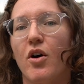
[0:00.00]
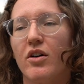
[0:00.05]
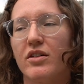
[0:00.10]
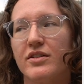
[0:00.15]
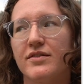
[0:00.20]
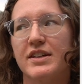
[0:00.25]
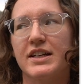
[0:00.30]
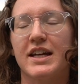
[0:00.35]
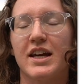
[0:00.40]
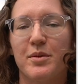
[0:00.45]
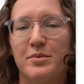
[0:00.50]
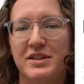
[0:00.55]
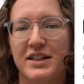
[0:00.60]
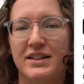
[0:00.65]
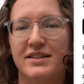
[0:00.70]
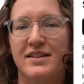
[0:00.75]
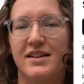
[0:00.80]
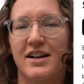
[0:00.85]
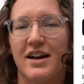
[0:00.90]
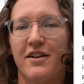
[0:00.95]
all of the
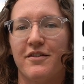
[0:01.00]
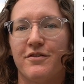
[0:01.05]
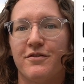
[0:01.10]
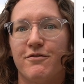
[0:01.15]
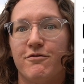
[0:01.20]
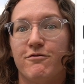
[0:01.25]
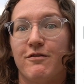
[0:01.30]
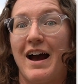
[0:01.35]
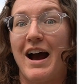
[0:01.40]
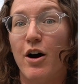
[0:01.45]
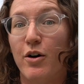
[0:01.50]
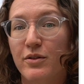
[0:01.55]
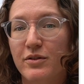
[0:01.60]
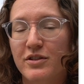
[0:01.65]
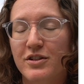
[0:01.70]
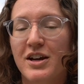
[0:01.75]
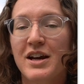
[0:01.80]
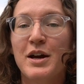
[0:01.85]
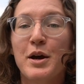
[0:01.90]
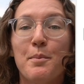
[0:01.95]
campsites that I've
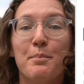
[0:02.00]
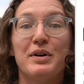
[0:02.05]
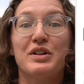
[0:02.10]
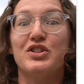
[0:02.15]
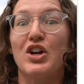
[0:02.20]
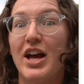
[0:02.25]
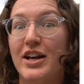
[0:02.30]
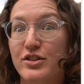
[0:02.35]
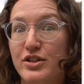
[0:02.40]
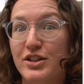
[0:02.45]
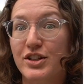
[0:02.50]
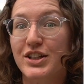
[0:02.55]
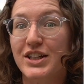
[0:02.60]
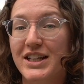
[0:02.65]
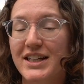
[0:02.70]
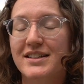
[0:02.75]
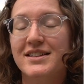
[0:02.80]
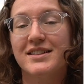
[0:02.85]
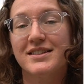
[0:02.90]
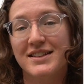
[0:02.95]
found
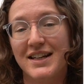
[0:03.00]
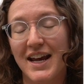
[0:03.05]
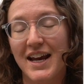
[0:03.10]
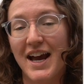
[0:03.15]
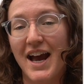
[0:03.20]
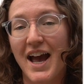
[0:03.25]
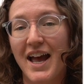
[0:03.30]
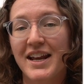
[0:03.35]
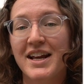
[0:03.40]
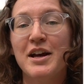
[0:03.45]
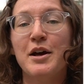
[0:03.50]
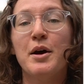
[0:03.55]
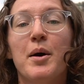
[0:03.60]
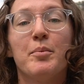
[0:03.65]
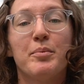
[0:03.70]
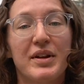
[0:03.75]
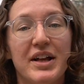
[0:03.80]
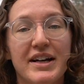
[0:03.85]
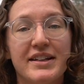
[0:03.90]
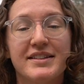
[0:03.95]
potentially to stay at,
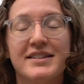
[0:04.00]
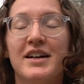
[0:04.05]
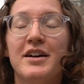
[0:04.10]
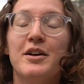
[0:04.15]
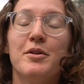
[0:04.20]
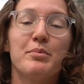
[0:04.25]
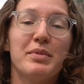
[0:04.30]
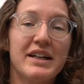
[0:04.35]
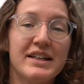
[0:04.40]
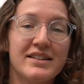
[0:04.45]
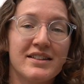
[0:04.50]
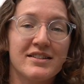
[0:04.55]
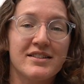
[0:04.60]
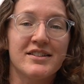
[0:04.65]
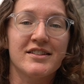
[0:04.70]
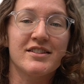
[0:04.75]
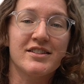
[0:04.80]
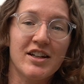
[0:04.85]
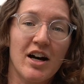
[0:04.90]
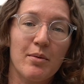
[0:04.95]
plus places to
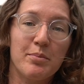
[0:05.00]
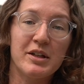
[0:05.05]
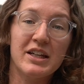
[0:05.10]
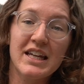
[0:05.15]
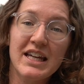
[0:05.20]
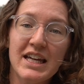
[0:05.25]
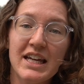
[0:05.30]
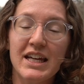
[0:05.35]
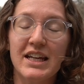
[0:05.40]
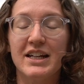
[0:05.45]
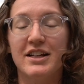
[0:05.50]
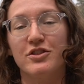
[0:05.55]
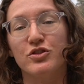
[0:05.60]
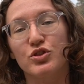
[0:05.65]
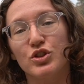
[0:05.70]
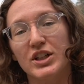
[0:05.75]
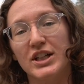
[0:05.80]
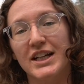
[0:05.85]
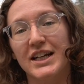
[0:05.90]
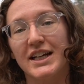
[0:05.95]
stop and eat and
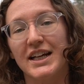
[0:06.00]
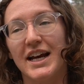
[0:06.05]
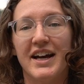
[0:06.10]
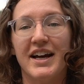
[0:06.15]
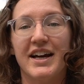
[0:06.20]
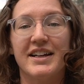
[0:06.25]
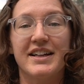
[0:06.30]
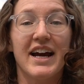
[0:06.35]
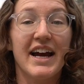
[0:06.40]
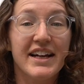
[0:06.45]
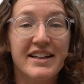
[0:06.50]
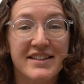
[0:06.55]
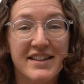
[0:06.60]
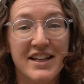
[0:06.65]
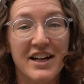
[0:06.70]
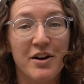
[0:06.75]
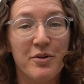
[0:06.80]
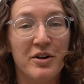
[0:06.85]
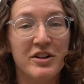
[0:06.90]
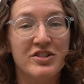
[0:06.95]
drink, and hikes that
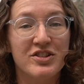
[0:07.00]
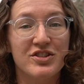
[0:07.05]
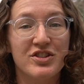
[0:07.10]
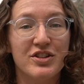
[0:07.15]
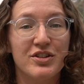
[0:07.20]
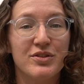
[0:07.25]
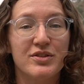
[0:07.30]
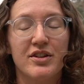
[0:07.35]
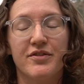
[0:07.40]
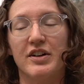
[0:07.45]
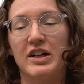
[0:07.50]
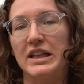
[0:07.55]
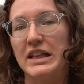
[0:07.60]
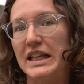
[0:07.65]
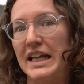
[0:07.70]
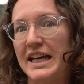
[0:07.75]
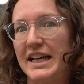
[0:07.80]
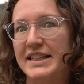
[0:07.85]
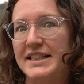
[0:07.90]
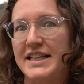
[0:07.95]
I want to do, different
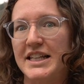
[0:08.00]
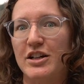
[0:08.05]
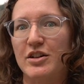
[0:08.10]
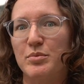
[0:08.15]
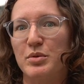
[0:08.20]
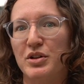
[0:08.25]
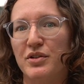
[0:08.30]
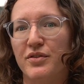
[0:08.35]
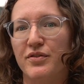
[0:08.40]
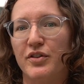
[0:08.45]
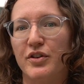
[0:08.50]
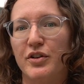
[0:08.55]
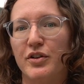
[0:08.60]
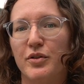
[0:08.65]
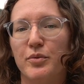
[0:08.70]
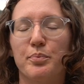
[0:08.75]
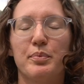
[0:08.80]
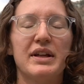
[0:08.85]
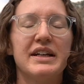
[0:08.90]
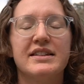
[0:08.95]
lakes that are
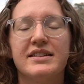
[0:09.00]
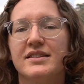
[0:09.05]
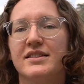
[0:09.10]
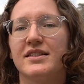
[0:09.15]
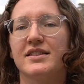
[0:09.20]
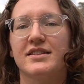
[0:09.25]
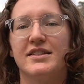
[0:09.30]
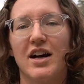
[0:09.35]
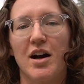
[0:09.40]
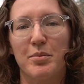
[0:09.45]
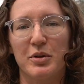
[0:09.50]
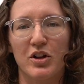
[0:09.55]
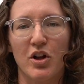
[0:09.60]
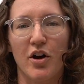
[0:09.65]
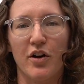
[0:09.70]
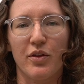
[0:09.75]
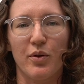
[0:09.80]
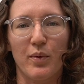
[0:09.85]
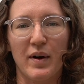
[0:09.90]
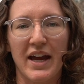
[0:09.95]
beautiful, places to stop
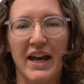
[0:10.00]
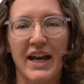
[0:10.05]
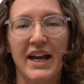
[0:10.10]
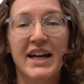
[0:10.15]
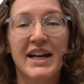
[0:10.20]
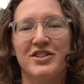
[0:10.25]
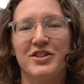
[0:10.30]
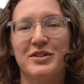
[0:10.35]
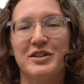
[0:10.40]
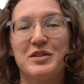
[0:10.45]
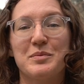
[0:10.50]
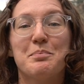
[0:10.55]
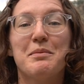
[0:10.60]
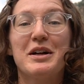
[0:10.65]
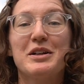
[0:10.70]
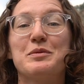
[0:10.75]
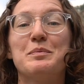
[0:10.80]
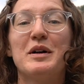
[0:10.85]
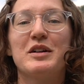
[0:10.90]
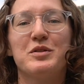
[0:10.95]
along the way. So it's
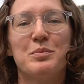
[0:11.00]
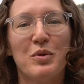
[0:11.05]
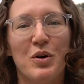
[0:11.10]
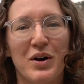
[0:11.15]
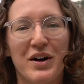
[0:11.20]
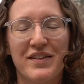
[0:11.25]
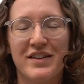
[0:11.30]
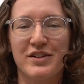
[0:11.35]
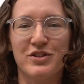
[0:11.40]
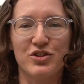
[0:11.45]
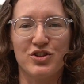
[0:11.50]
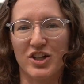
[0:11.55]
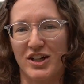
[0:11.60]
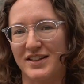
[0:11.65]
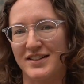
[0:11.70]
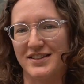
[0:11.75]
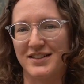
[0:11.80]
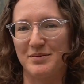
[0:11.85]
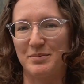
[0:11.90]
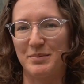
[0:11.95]
much, much more than
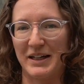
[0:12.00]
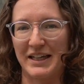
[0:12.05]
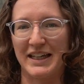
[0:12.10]
just my